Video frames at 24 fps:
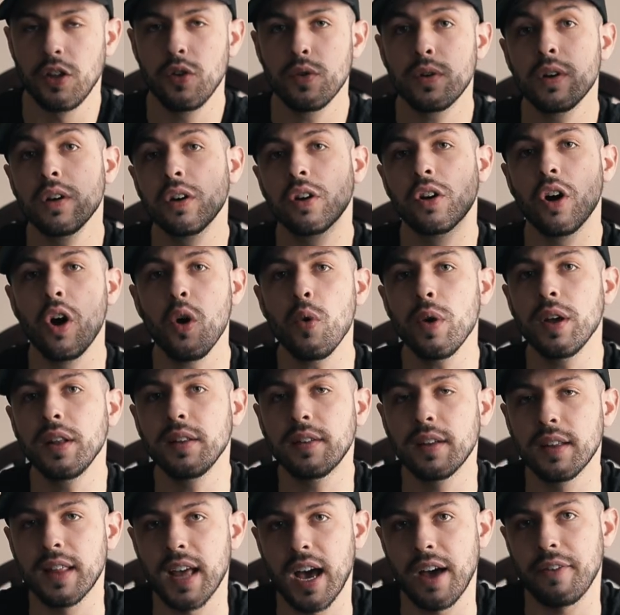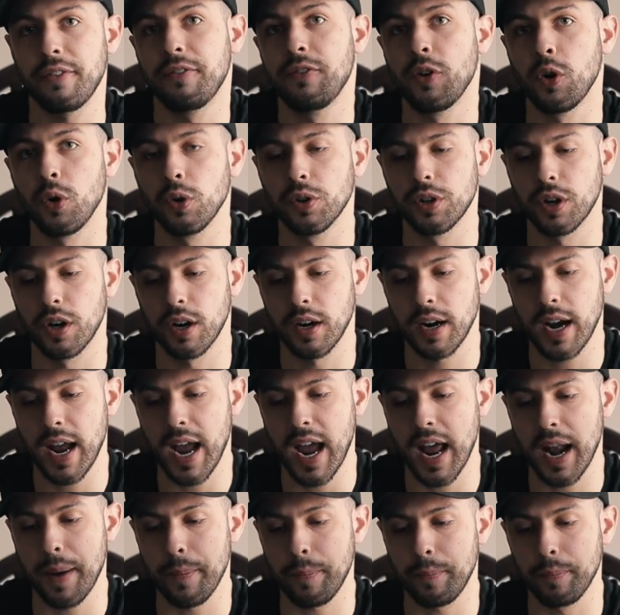You can go into that folder
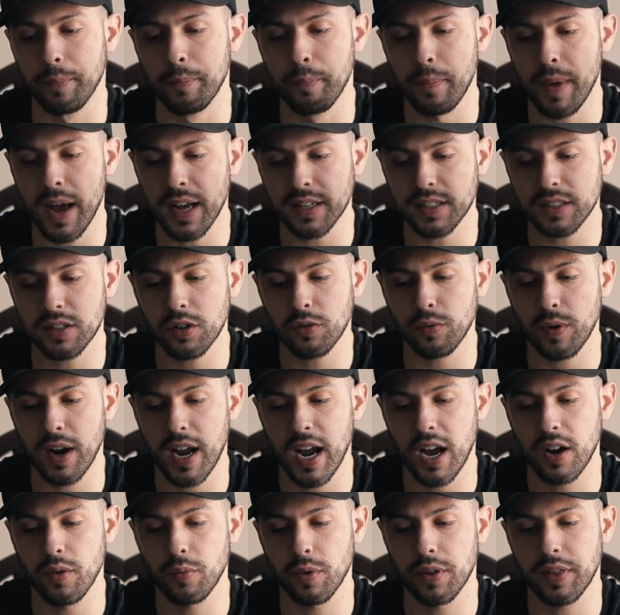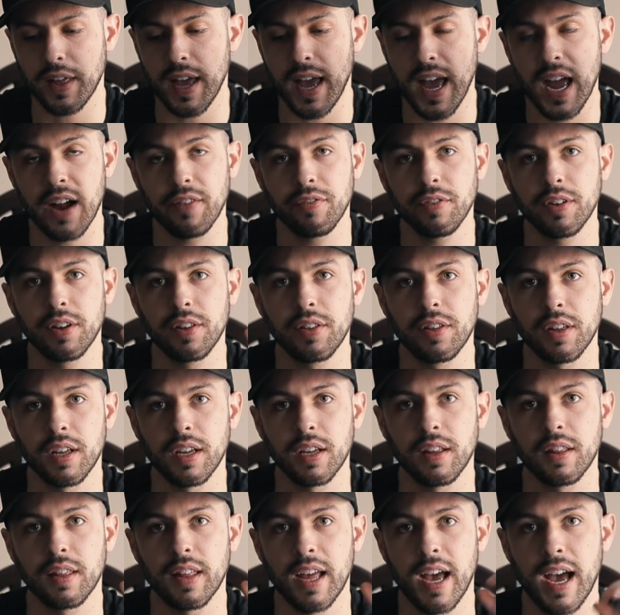and mess around with
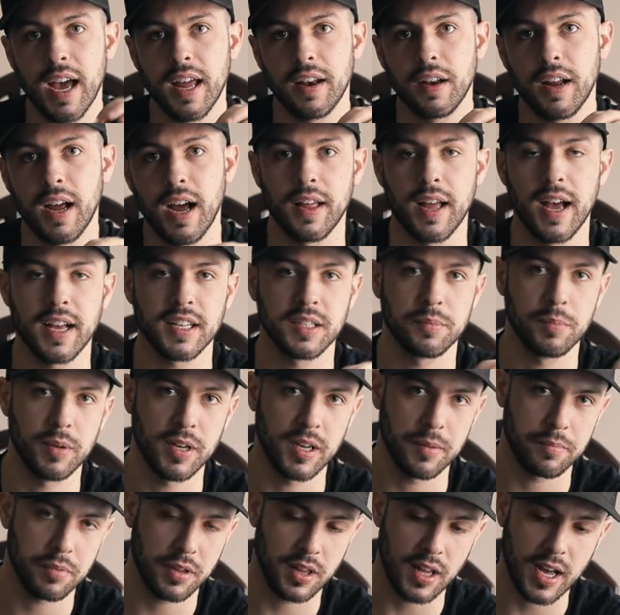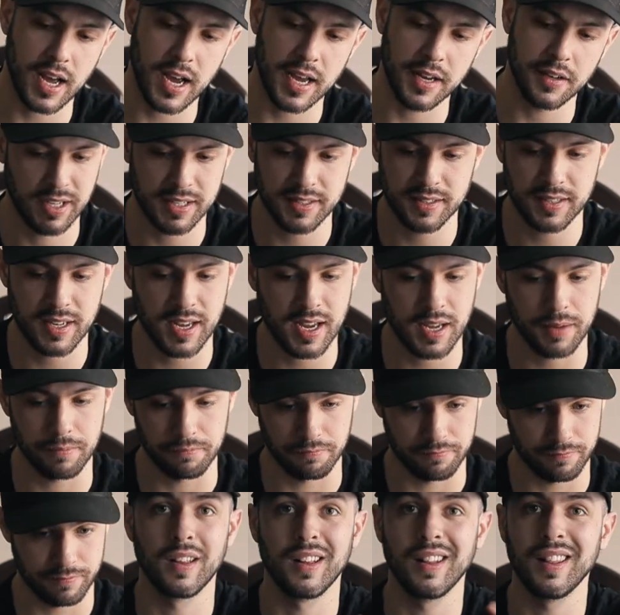everything that has been applied. Let's say
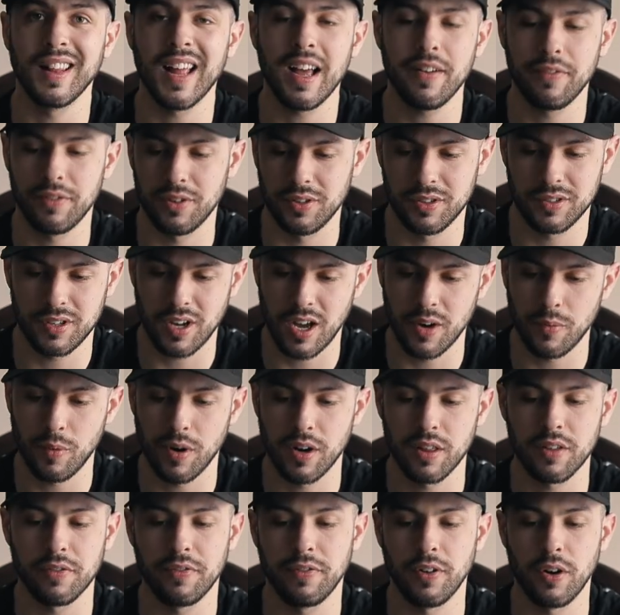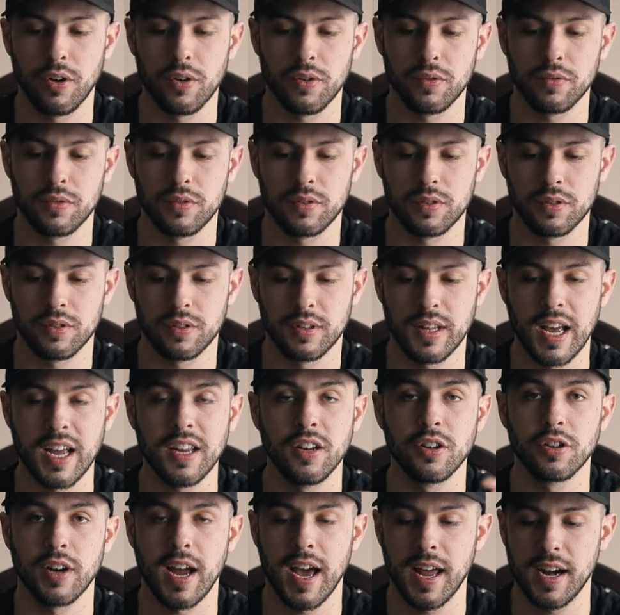the levels on one of the photos that
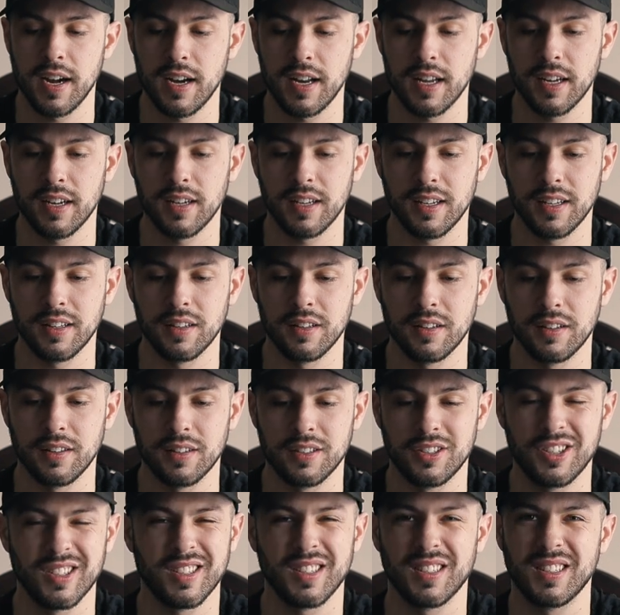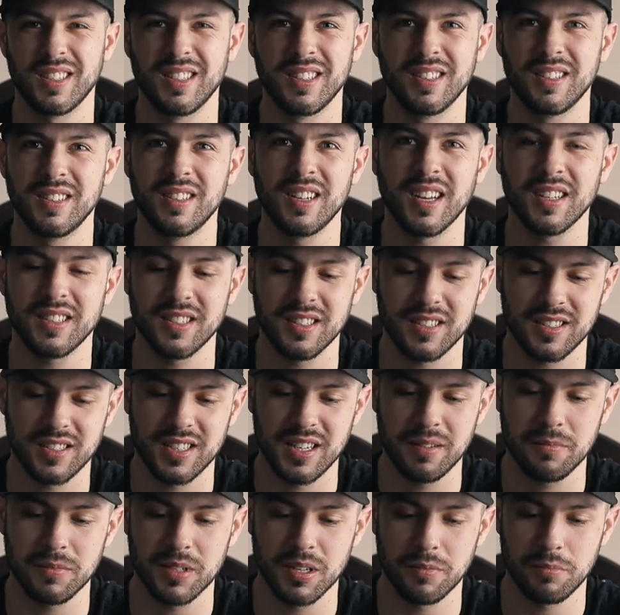you're editing just doesn't
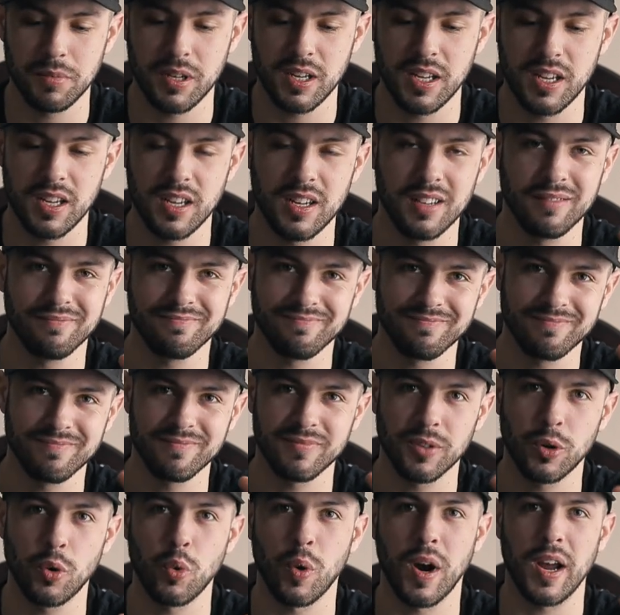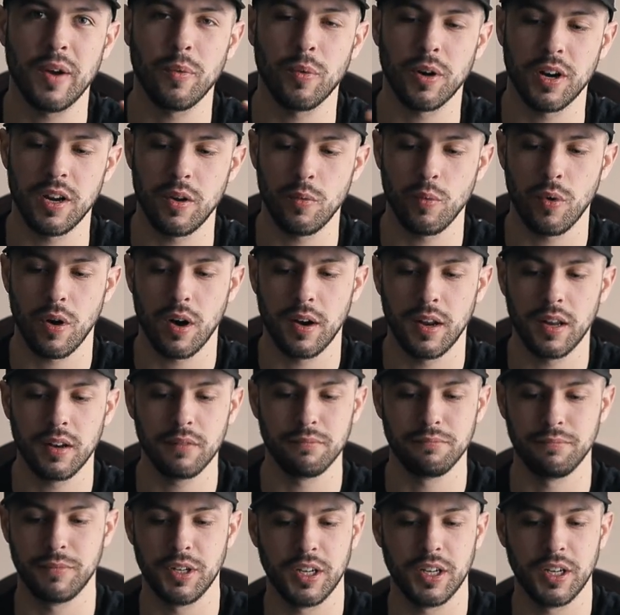seem to be quite where you want it.